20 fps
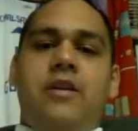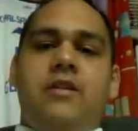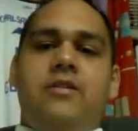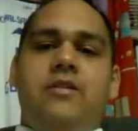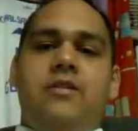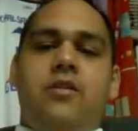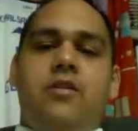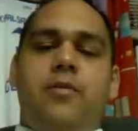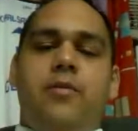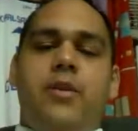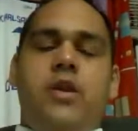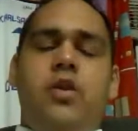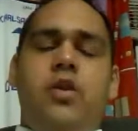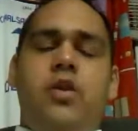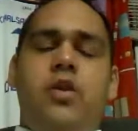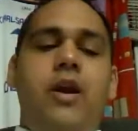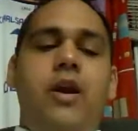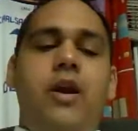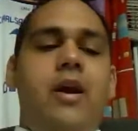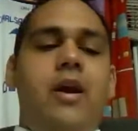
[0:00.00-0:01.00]
of UWI
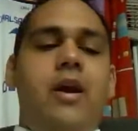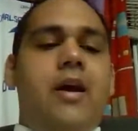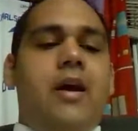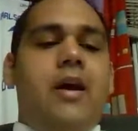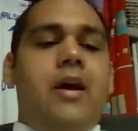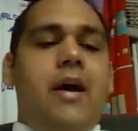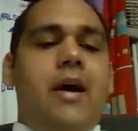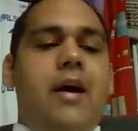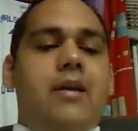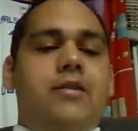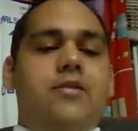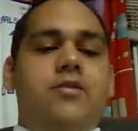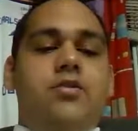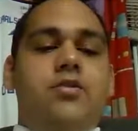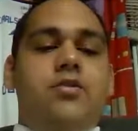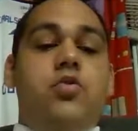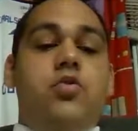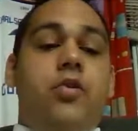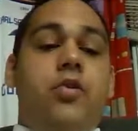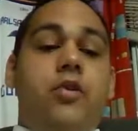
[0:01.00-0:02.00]
at
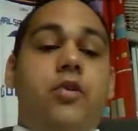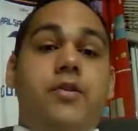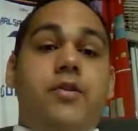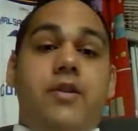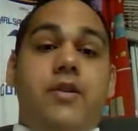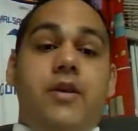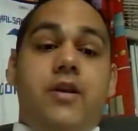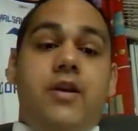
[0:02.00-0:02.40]
2:30.